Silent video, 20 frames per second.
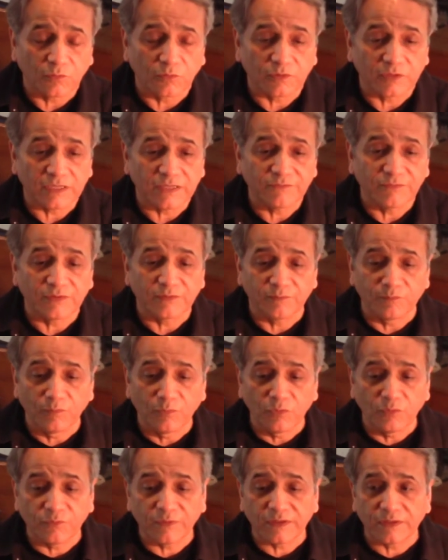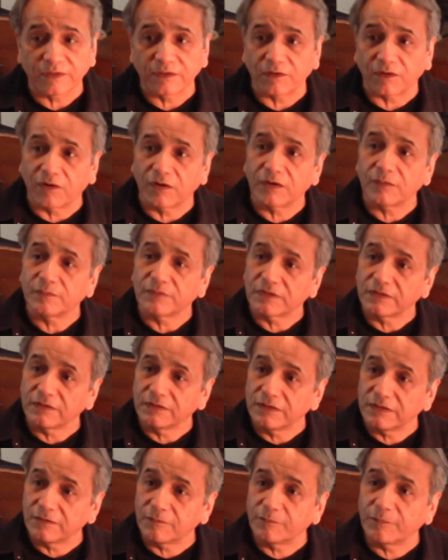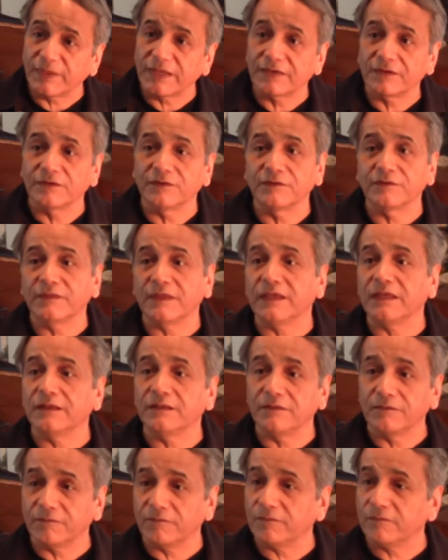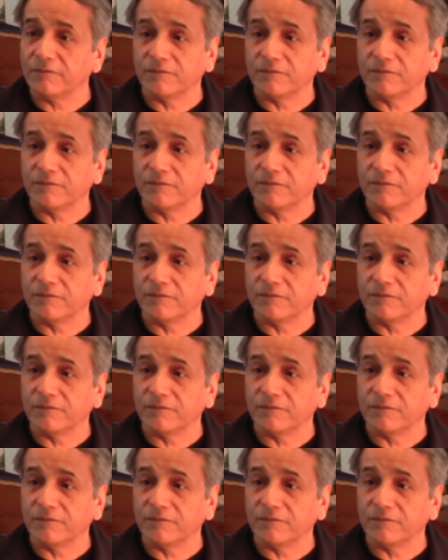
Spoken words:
or even moving their arms a little better, then